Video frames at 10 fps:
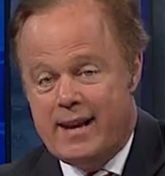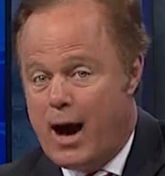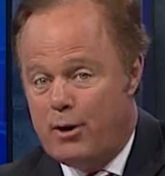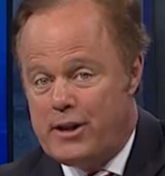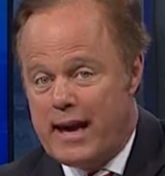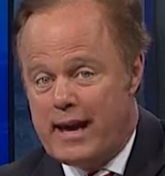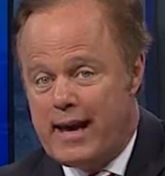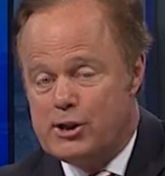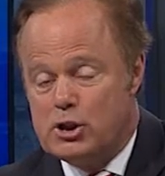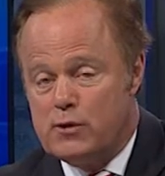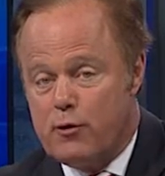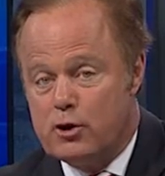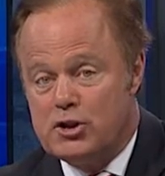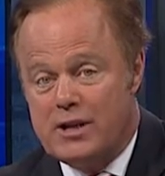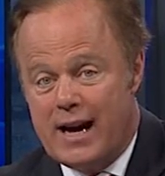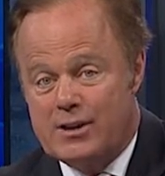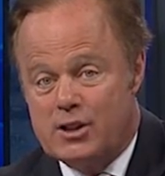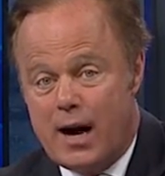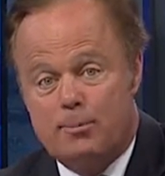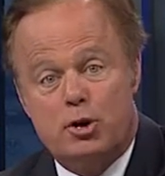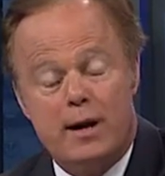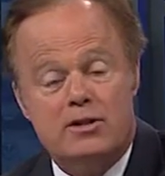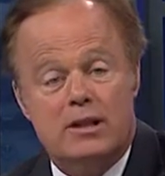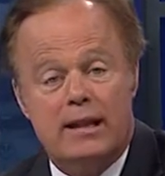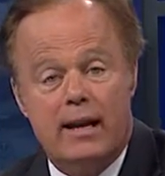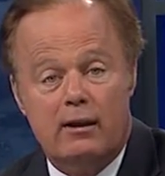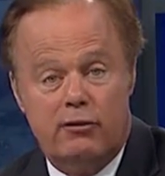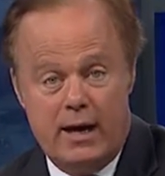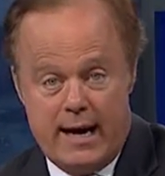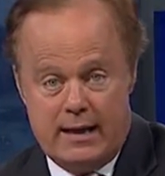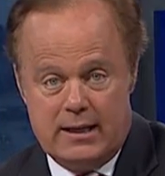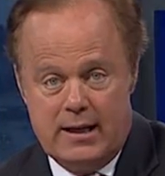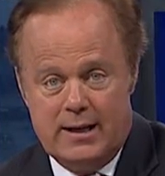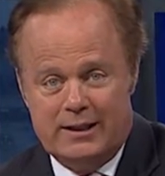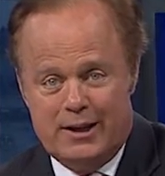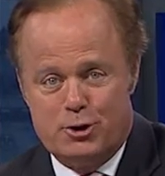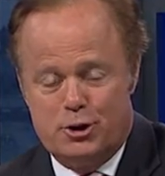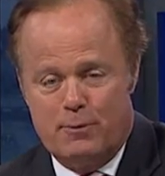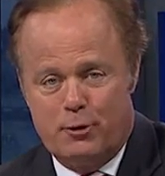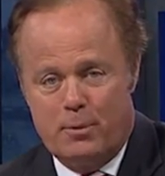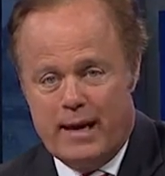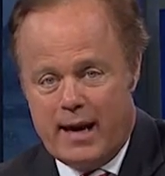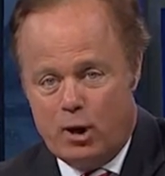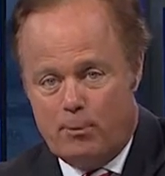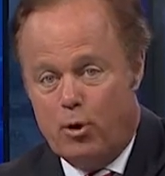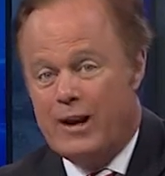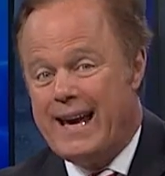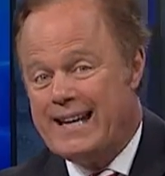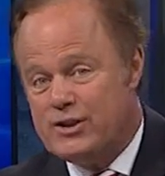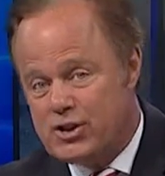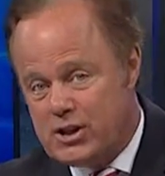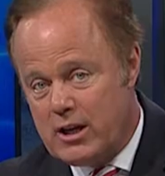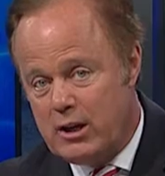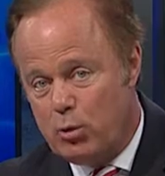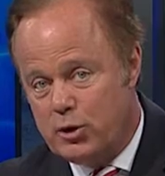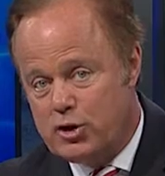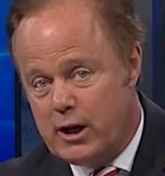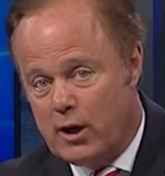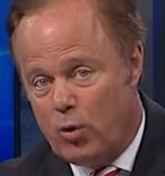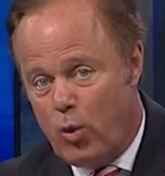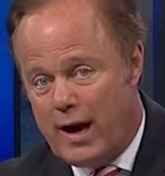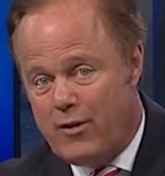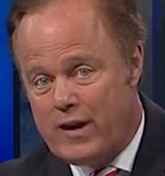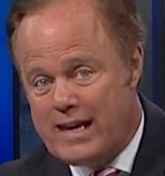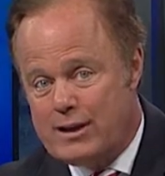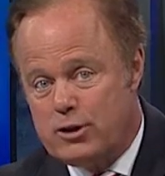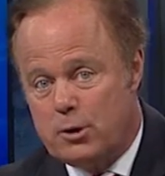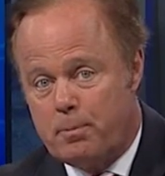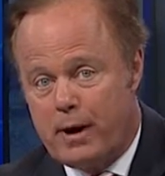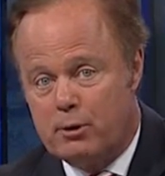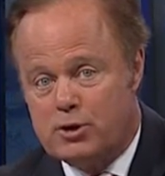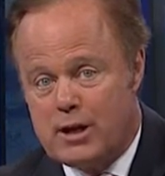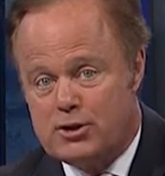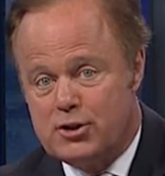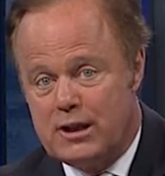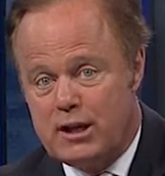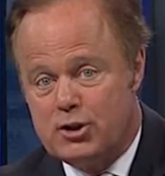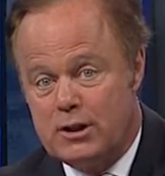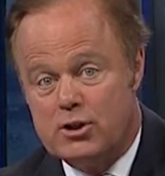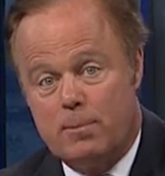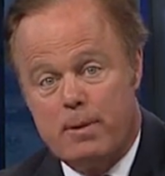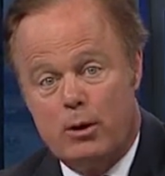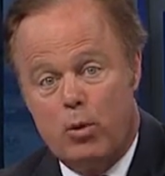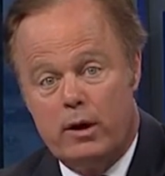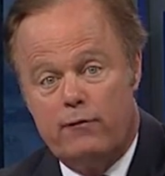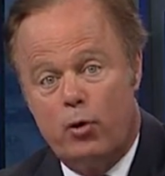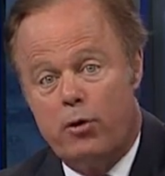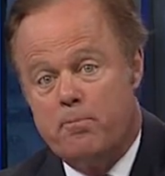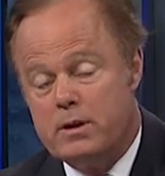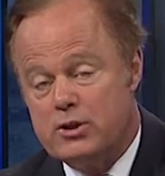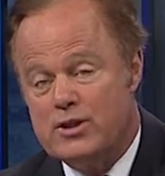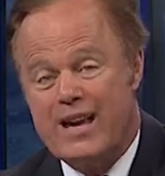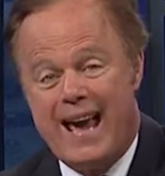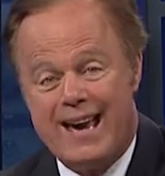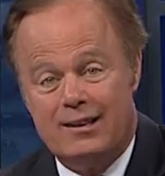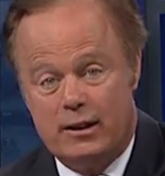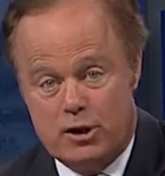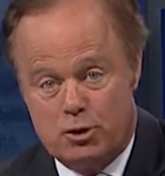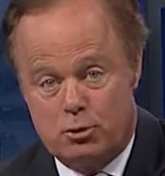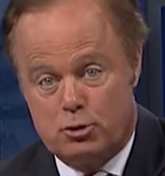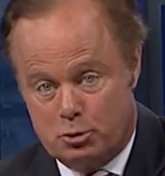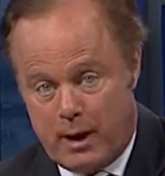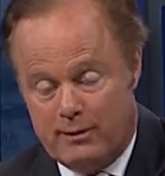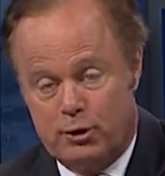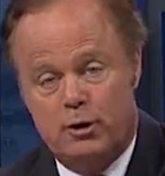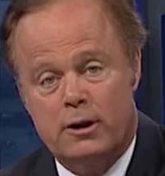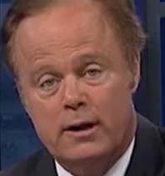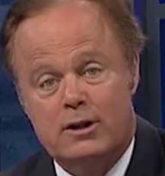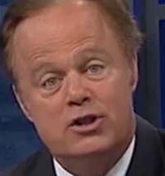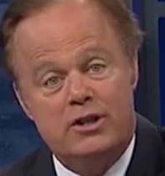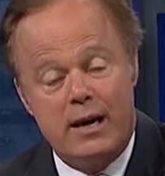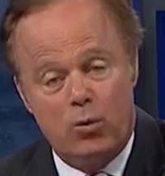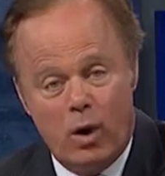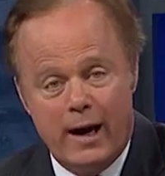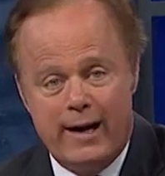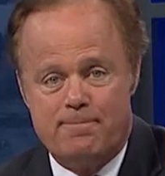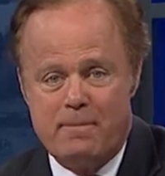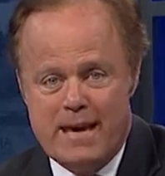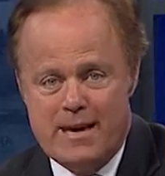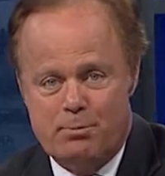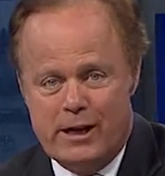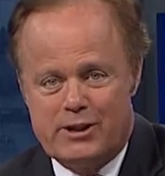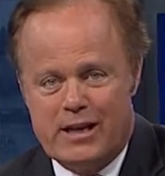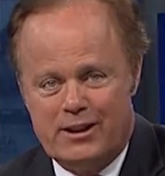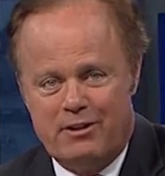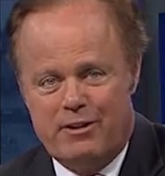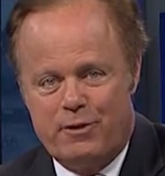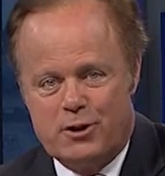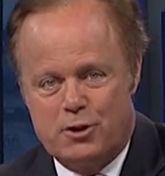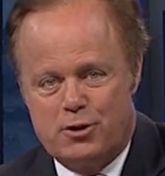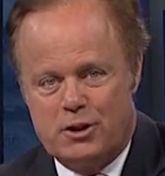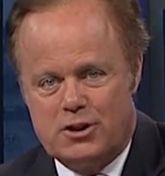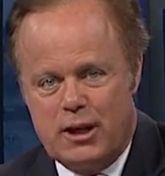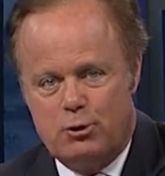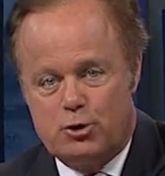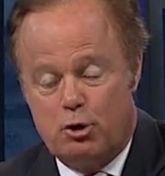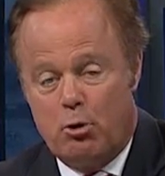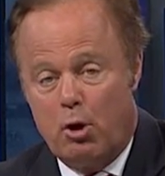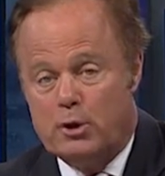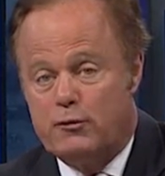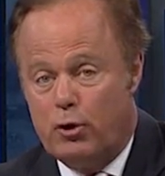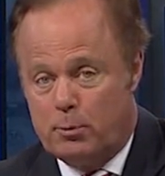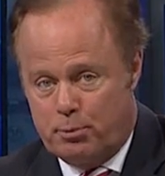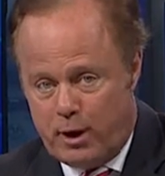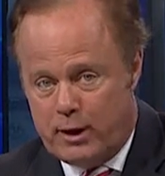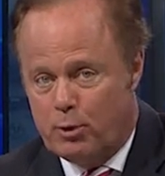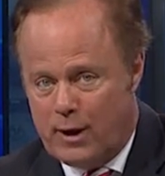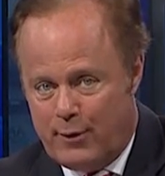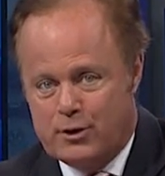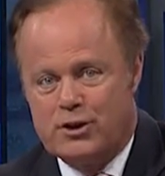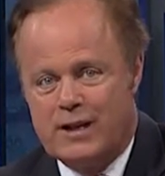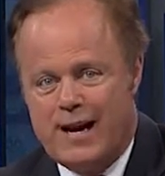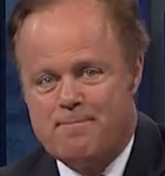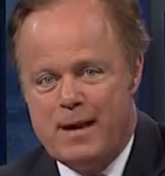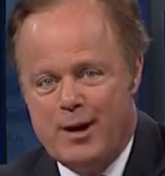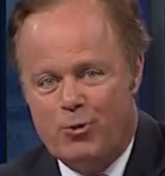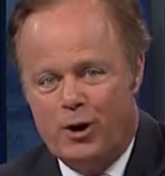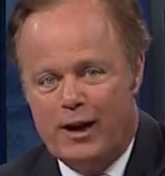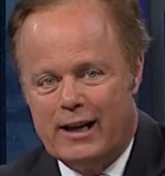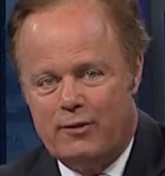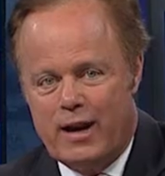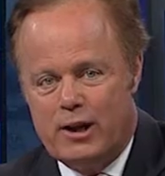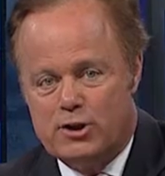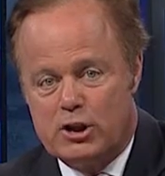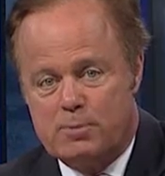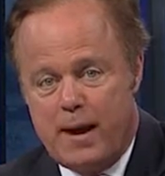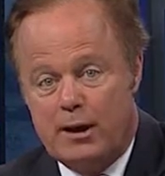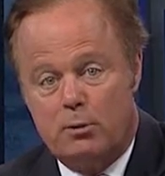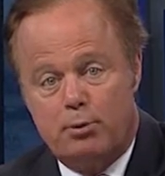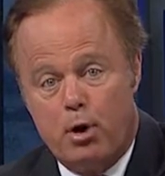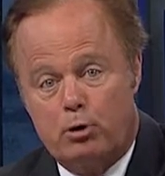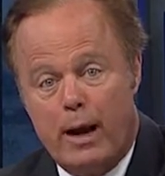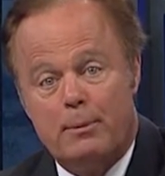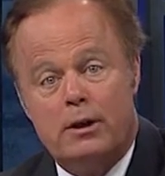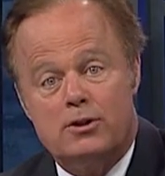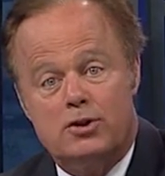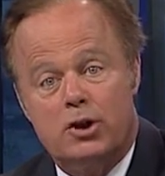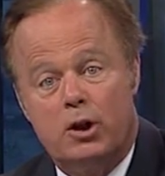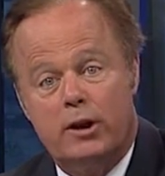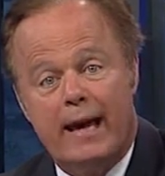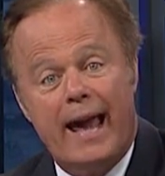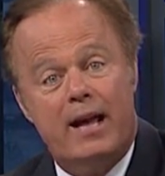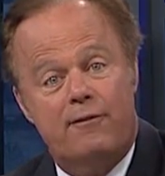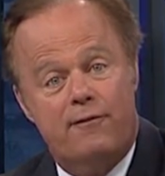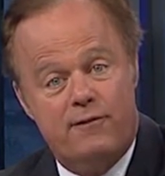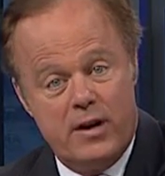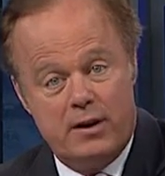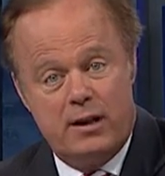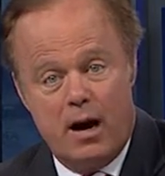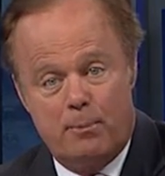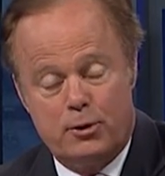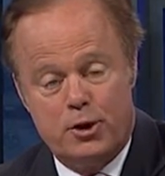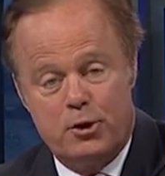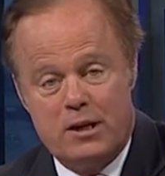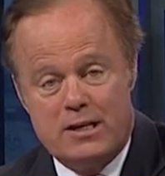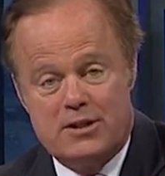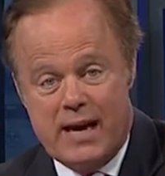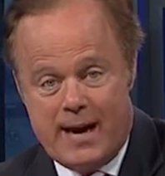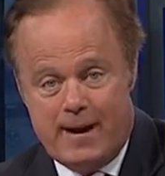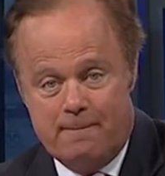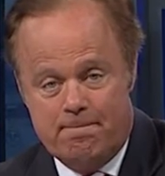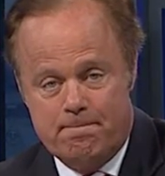Now Indiana has its first nonstop transatlantic flight. Leadership from the airport and city will share why the Indy to Paris destination is a big win for the business and leisure traveler statewide. Plus, Elevate Ventures continues to grow its footprint around the state, where Elevate is expanding programming, consulting, and funding opportunities now.